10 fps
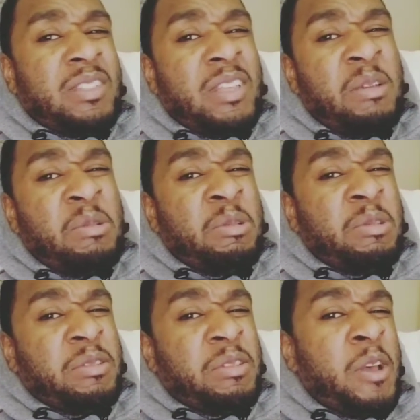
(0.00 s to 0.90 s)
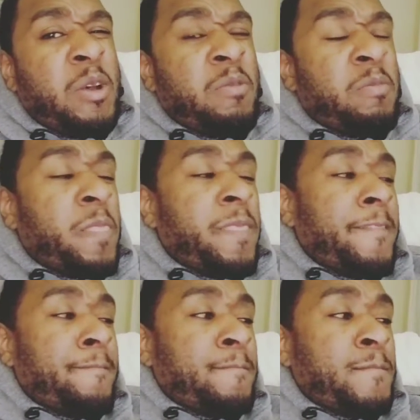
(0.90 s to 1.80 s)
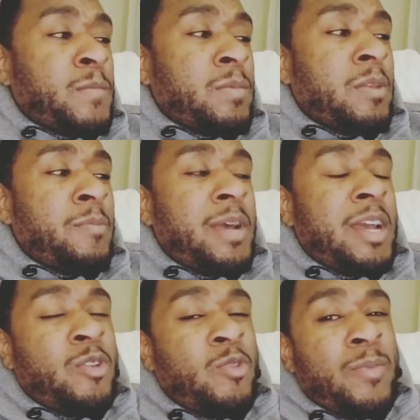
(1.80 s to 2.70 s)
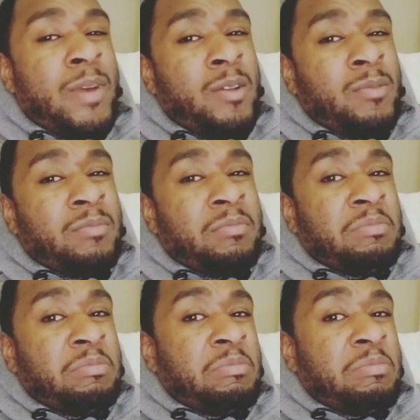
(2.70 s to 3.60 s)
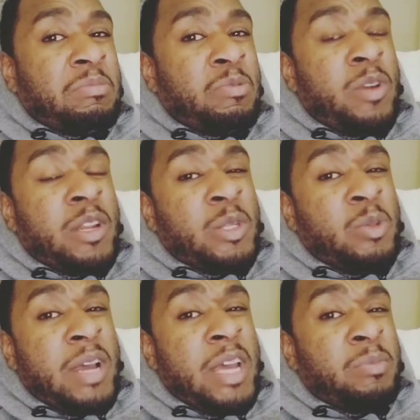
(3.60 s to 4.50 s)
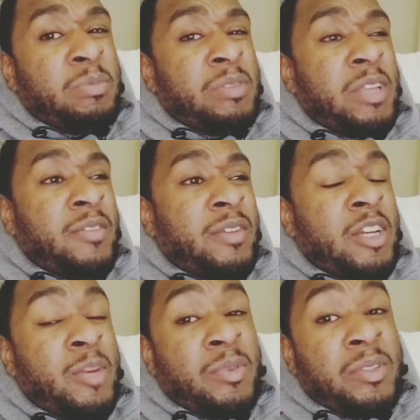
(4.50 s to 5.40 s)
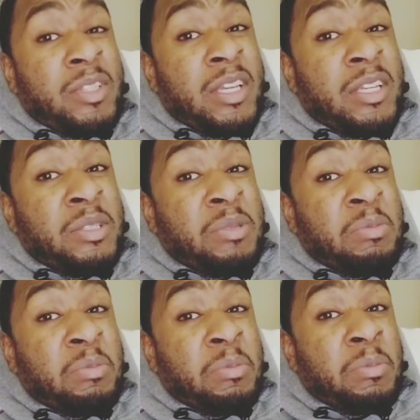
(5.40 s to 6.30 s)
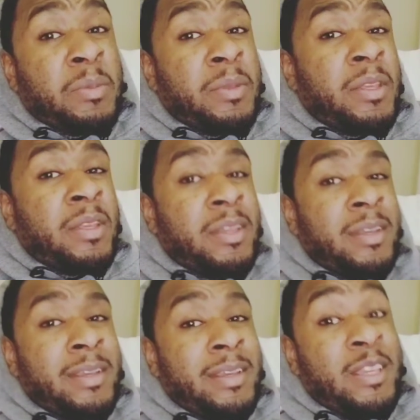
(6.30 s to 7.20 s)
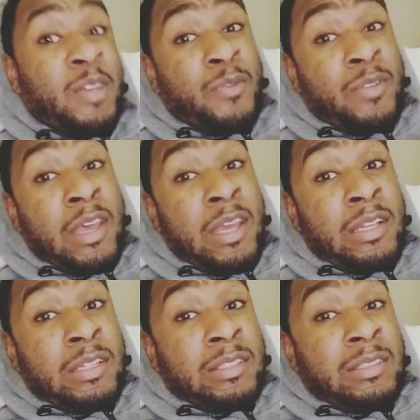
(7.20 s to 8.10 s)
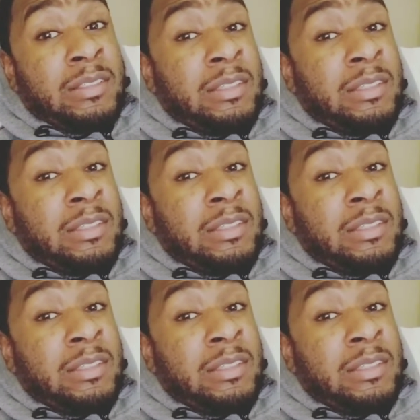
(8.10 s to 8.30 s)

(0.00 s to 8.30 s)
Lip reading: Sales slow. Probably doing about 1 or 2 items every couple of days, if that.